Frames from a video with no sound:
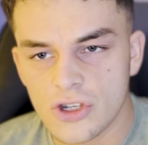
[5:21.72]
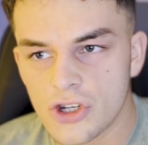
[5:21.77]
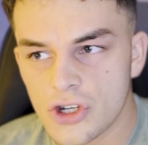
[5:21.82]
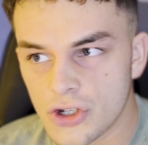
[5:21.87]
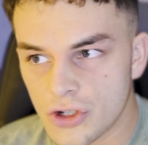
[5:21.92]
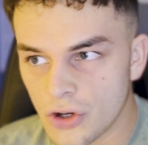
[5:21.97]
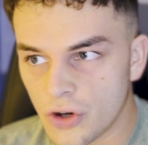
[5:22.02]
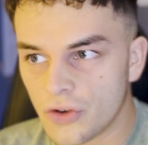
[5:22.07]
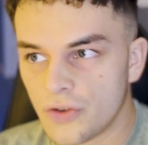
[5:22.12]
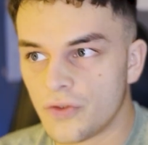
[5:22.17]

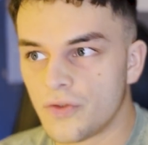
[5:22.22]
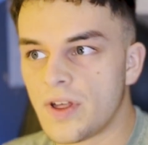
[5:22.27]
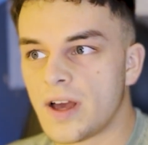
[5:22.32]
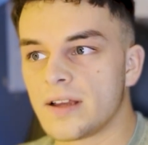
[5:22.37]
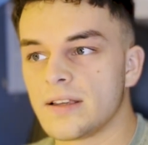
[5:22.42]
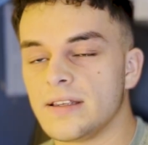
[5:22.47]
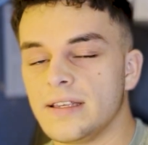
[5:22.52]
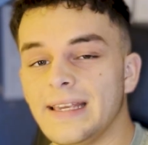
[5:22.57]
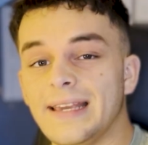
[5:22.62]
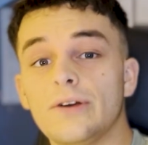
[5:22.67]
stuff
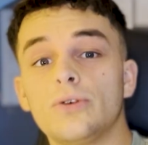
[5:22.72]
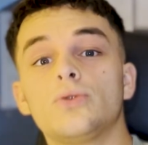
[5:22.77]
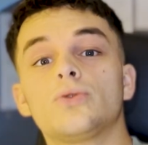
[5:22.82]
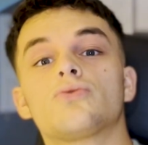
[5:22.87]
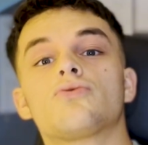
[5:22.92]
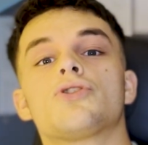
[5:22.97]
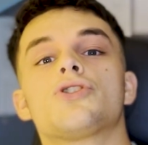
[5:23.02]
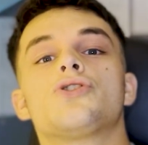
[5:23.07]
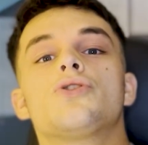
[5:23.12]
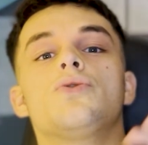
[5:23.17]
that
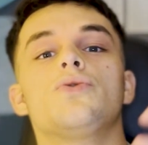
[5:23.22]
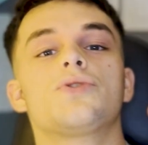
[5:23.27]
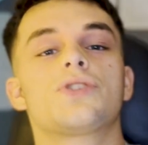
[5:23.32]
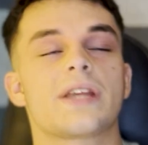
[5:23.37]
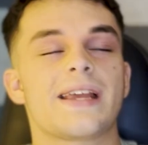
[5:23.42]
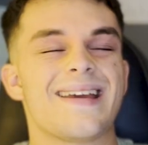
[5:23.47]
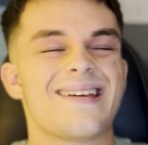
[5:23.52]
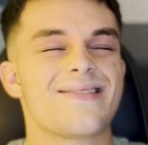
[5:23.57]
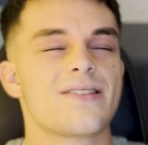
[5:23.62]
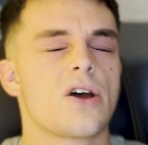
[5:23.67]
yield results
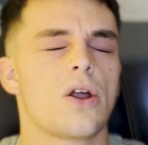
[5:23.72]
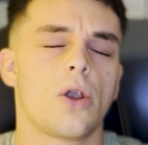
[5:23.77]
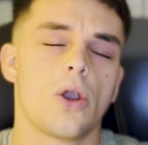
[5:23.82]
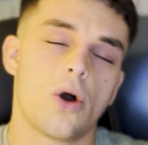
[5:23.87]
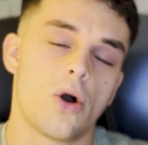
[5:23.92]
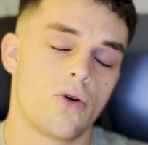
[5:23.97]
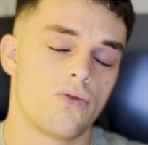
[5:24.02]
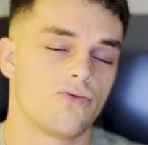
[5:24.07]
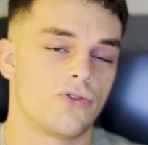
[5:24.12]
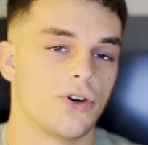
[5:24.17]
in the
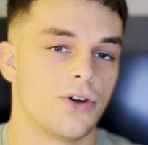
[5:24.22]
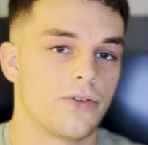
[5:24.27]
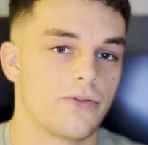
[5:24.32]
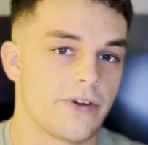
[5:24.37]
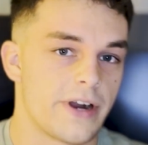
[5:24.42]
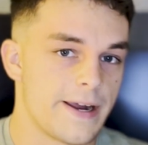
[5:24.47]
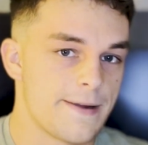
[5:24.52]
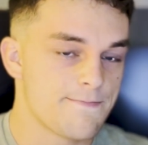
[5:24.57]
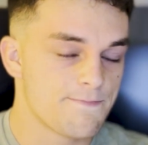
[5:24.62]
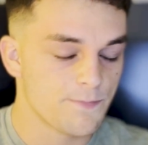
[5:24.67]
long run,
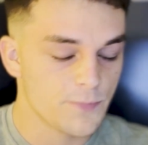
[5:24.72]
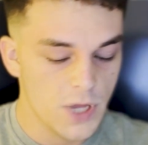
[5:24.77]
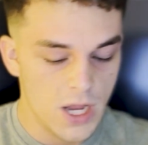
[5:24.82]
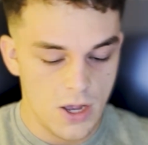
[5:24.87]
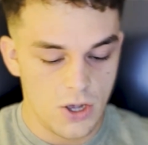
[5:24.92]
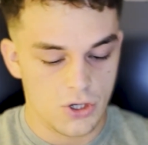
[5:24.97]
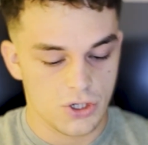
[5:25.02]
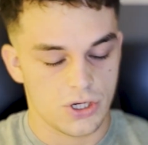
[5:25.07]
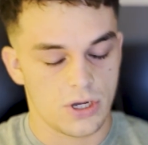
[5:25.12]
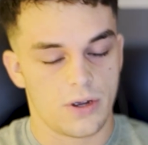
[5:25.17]
right?
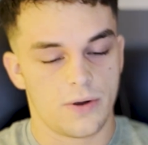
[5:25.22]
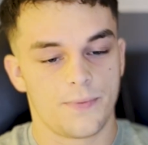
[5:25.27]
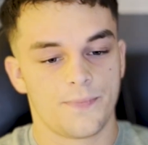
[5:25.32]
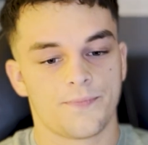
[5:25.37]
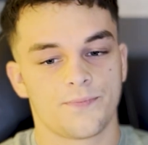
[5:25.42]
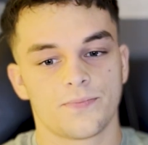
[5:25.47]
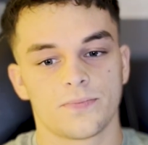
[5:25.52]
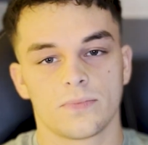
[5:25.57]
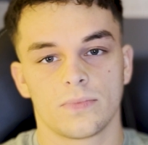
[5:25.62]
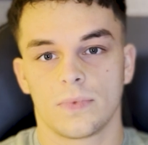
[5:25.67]
So
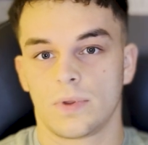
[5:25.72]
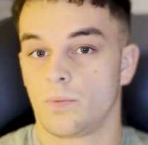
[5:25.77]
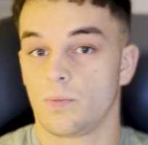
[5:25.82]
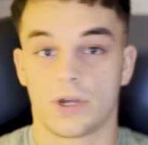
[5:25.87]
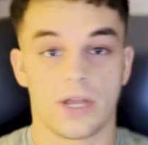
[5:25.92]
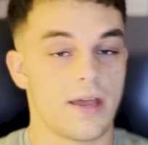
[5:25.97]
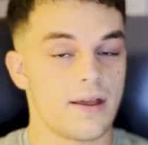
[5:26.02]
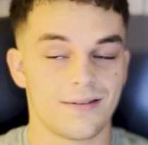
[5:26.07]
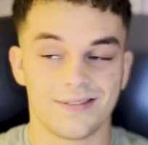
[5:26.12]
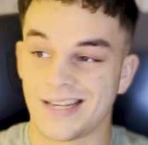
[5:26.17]

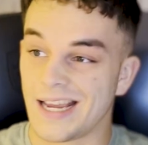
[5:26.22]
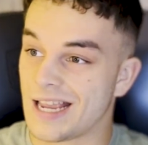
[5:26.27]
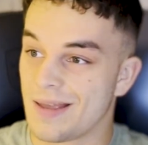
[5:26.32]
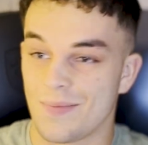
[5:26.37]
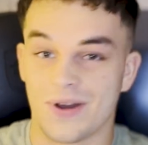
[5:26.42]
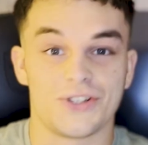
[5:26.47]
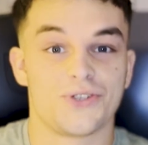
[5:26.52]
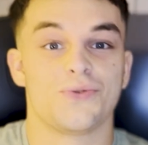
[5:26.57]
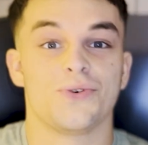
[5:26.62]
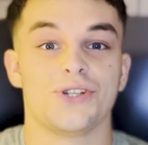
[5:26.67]
take it
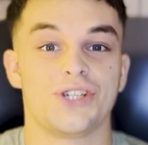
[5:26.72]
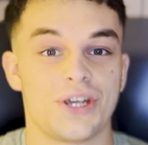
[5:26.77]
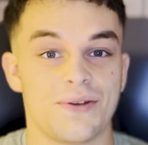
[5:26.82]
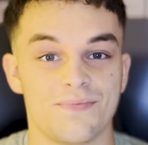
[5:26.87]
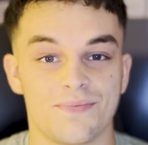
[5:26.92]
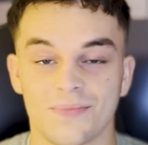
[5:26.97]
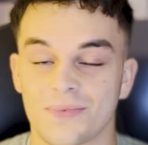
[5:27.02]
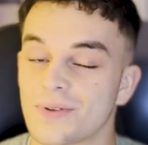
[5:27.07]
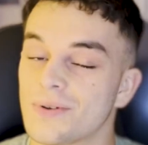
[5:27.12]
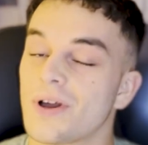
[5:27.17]
back to a
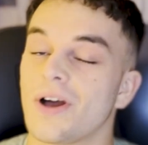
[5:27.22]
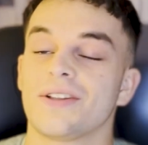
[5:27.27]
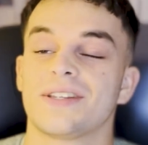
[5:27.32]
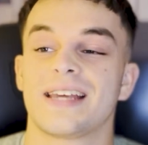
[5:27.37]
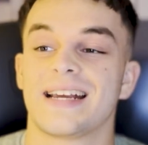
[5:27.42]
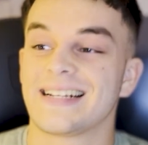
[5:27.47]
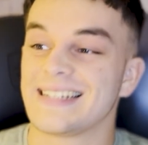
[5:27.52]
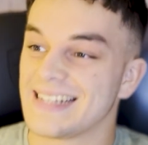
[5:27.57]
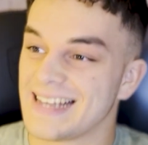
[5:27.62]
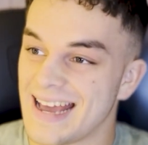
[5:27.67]
gym
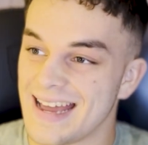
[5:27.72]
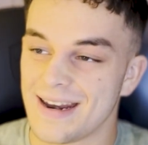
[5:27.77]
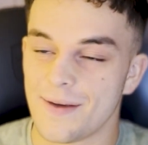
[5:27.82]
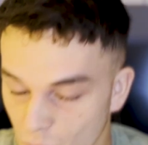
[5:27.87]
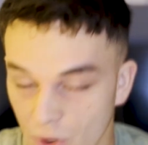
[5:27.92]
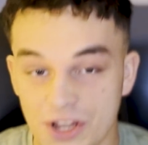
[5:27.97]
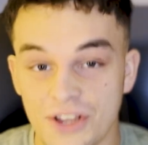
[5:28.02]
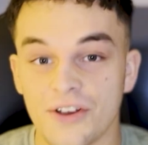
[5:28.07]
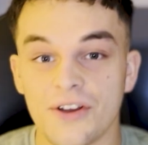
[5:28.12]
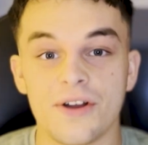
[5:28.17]
context again.
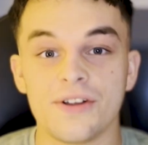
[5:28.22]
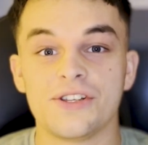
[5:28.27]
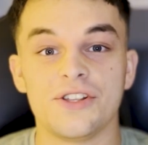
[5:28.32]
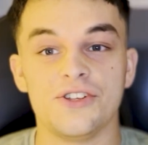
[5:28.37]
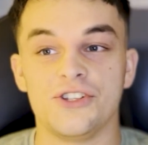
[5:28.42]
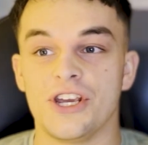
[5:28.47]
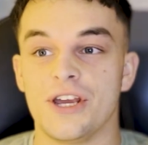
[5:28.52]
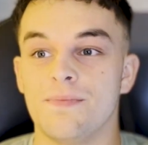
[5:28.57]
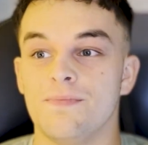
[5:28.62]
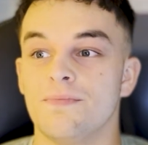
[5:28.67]
When you're going to the
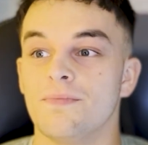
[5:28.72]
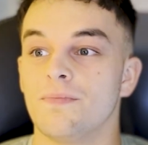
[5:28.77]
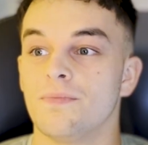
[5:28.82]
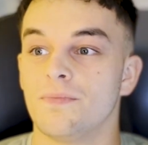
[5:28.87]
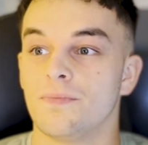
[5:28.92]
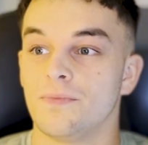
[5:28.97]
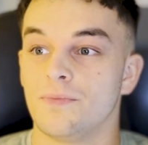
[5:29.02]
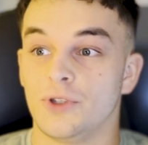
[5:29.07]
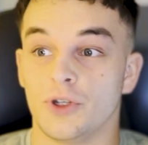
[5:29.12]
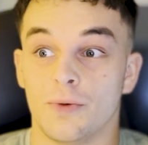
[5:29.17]

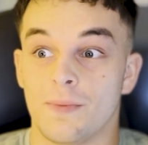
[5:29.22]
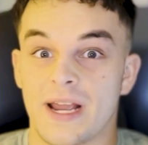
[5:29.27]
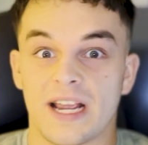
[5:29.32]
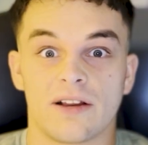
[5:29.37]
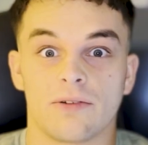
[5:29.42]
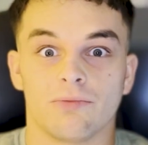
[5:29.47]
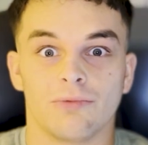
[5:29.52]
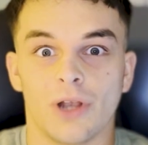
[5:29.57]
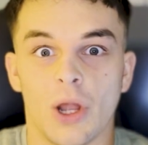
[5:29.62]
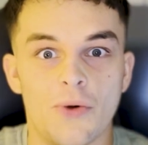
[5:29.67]
gym, you'll make
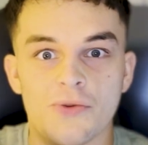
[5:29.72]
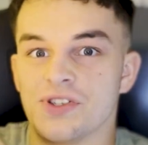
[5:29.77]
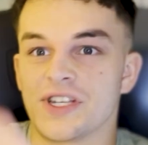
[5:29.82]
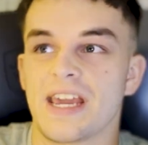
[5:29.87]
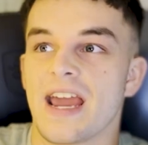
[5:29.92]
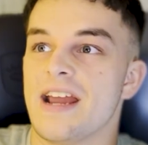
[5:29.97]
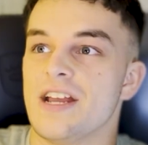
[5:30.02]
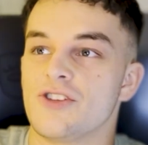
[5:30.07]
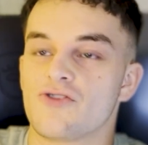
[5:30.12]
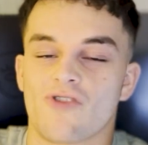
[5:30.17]
loads of
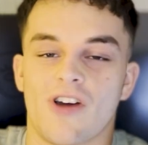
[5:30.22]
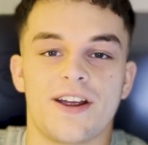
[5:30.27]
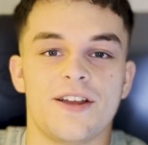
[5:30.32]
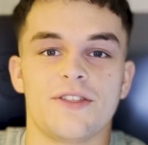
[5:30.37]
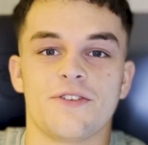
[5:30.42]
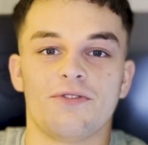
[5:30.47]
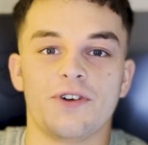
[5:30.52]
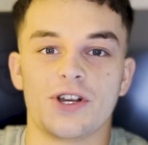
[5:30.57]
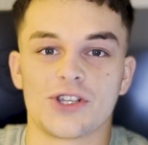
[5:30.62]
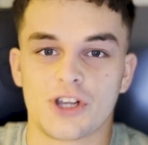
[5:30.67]
gains, right, in
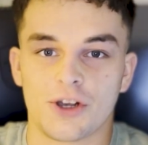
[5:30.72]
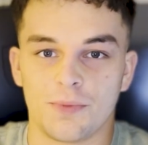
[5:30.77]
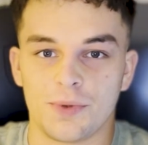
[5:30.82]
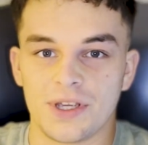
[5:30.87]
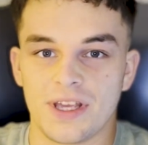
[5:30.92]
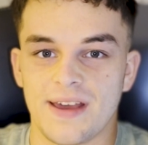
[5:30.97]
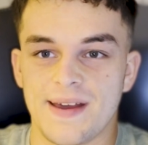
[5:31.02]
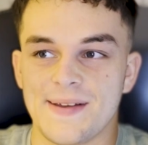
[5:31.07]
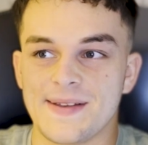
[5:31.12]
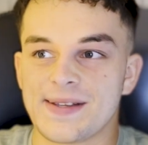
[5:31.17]
the first couple of
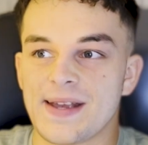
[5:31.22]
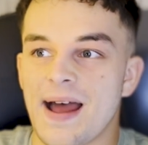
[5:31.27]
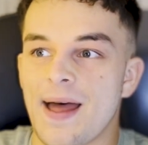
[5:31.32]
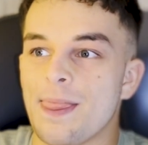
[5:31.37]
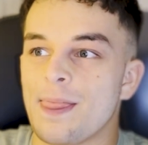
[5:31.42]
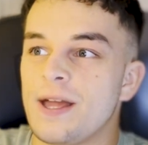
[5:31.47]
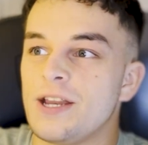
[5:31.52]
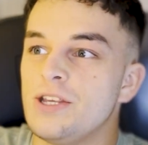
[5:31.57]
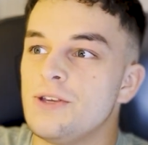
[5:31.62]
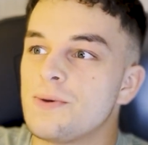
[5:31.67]
years.
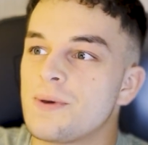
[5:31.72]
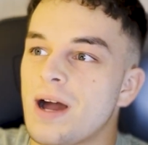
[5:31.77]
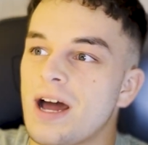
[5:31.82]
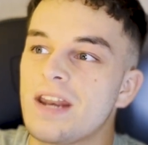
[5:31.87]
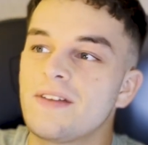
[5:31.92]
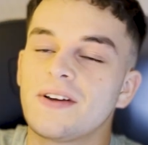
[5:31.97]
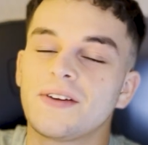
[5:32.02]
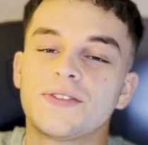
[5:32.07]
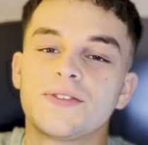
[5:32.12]
And then you kind of have